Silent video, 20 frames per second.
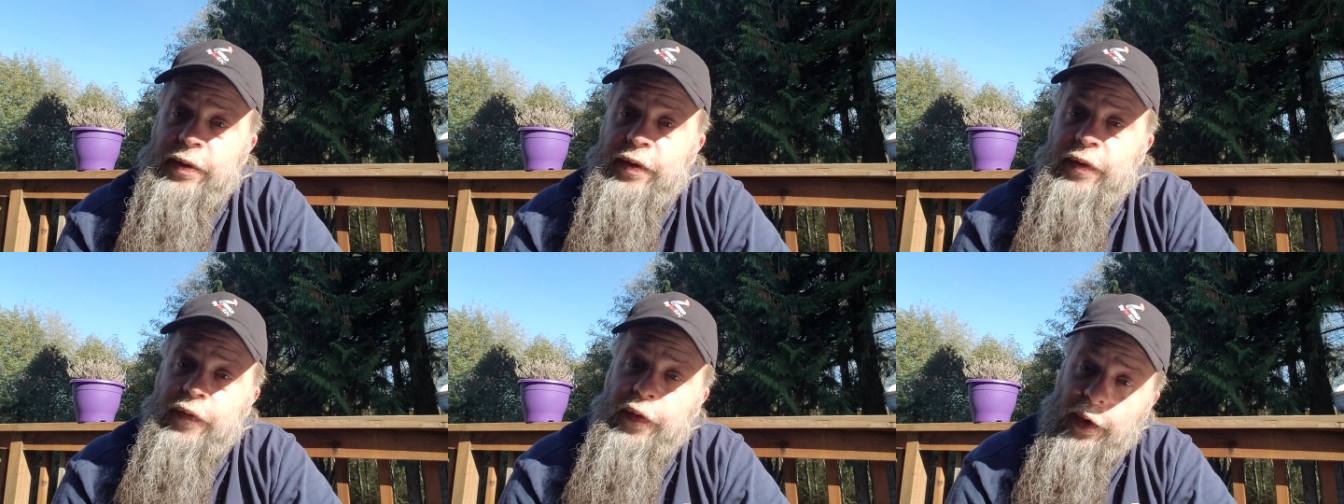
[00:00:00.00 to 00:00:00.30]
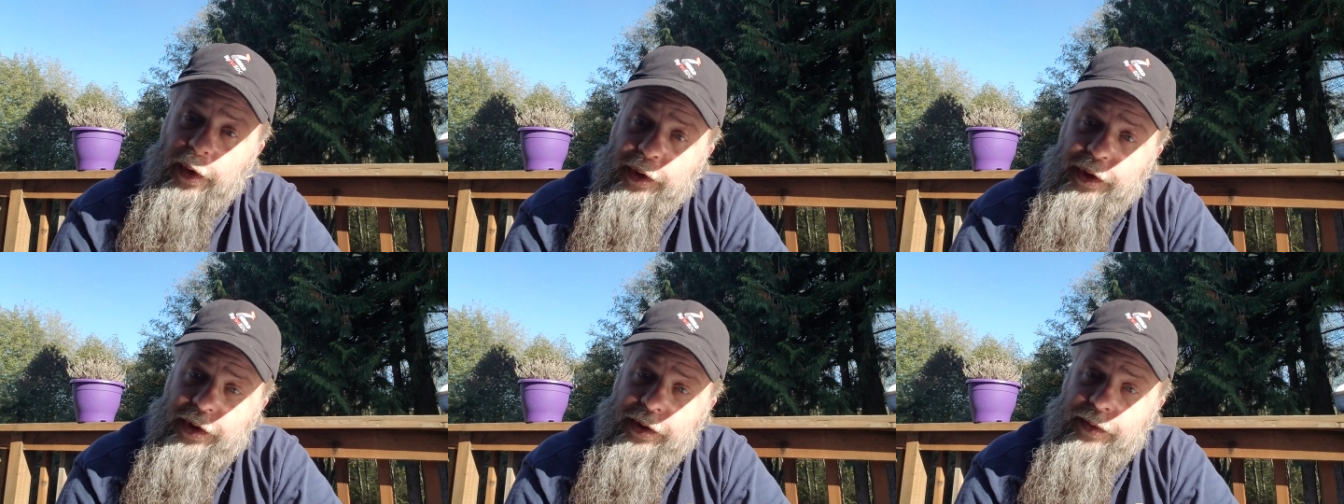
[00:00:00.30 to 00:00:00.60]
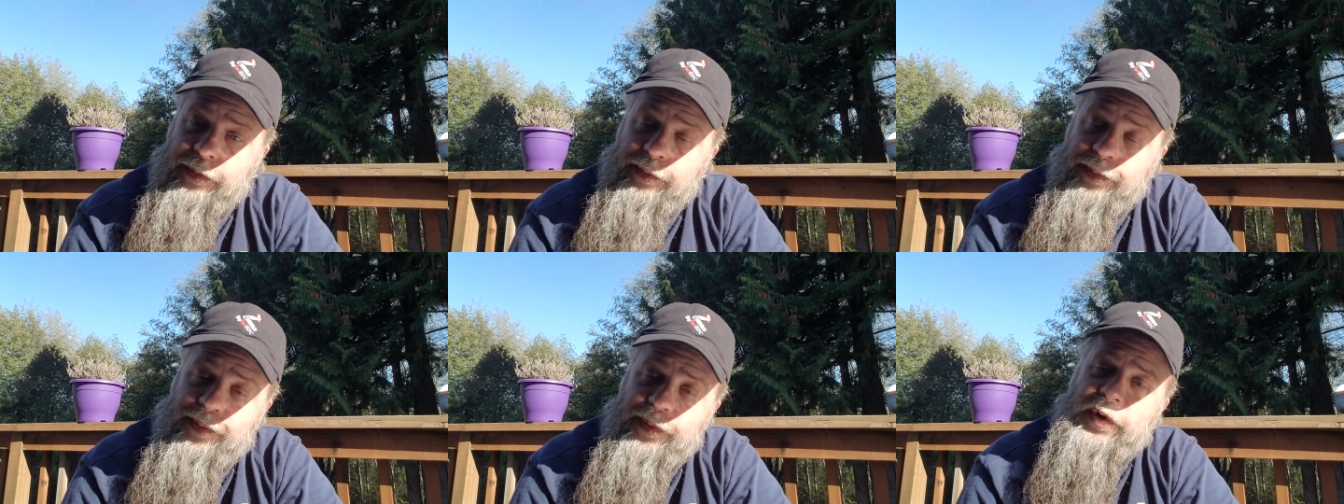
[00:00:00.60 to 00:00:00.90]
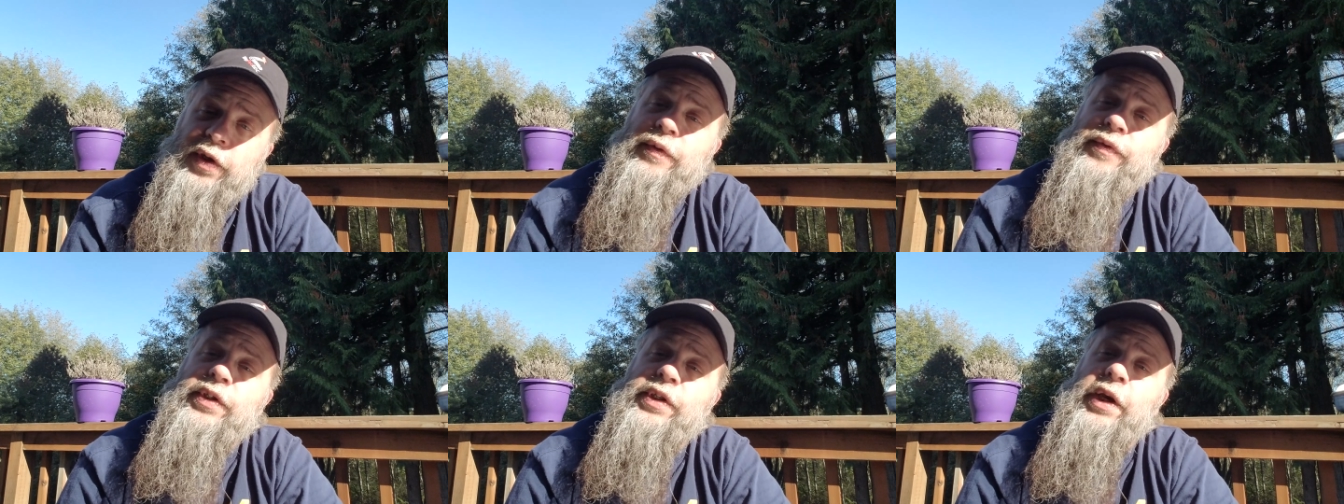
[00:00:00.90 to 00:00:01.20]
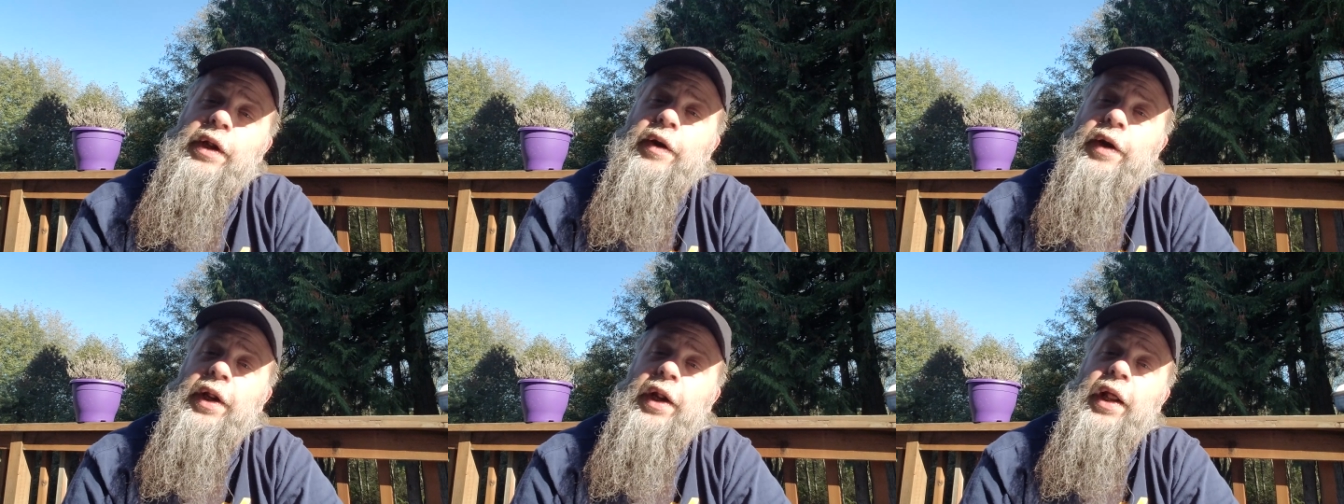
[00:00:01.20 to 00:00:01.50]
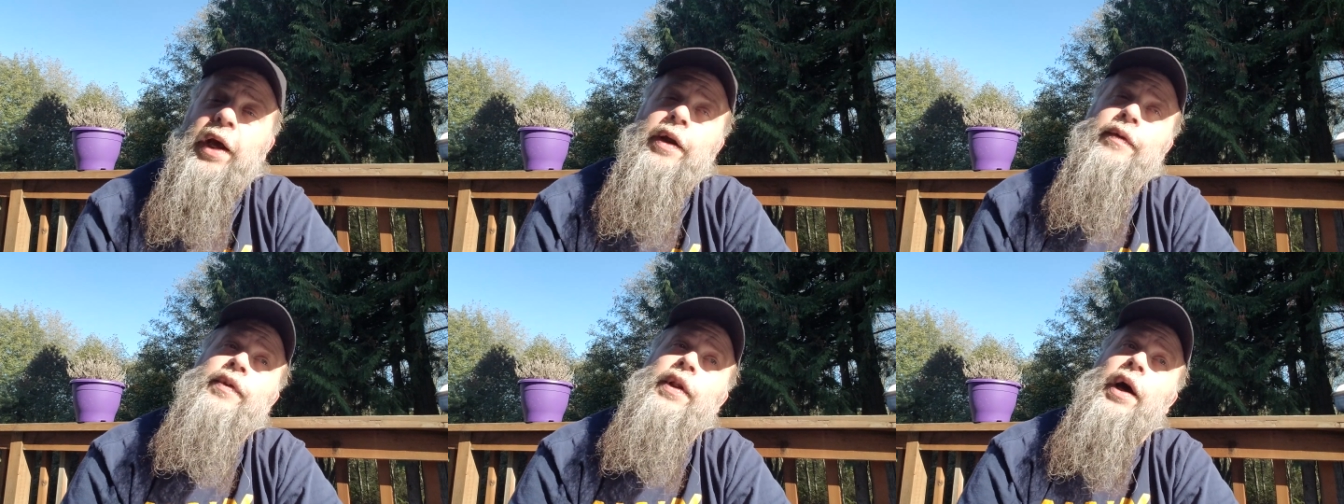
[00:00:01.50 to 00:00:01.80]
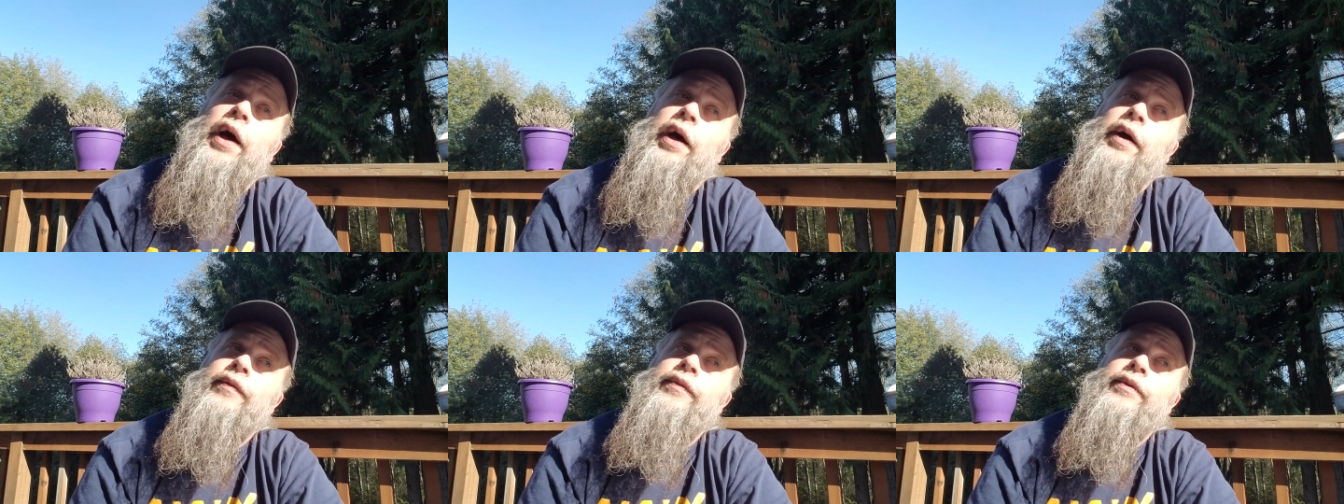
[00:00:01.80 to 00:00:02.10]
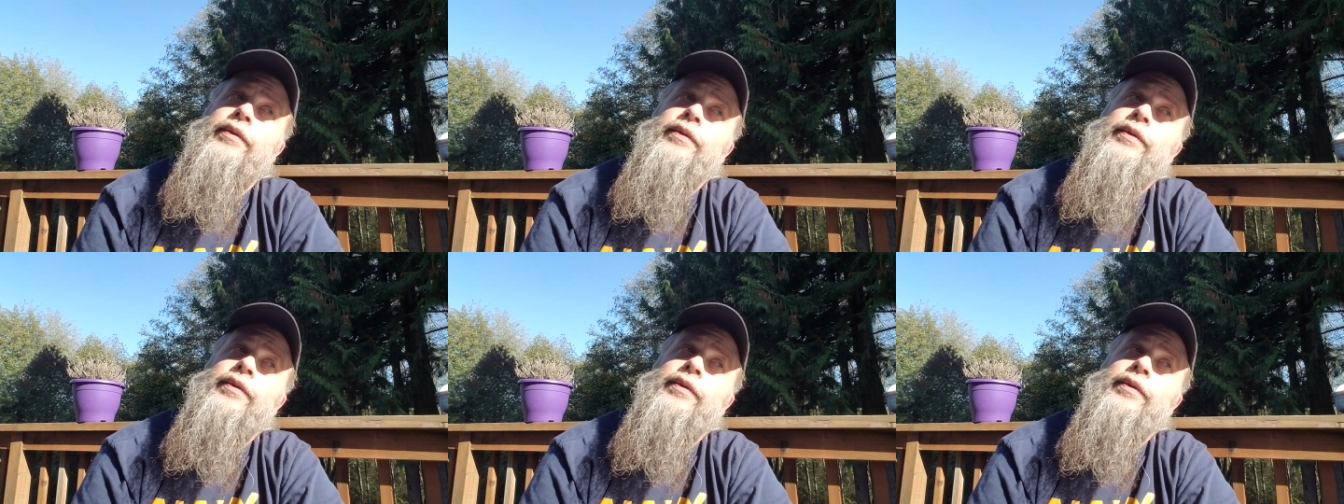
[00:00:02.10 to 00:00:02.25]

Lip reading: version of Saturday Night Live.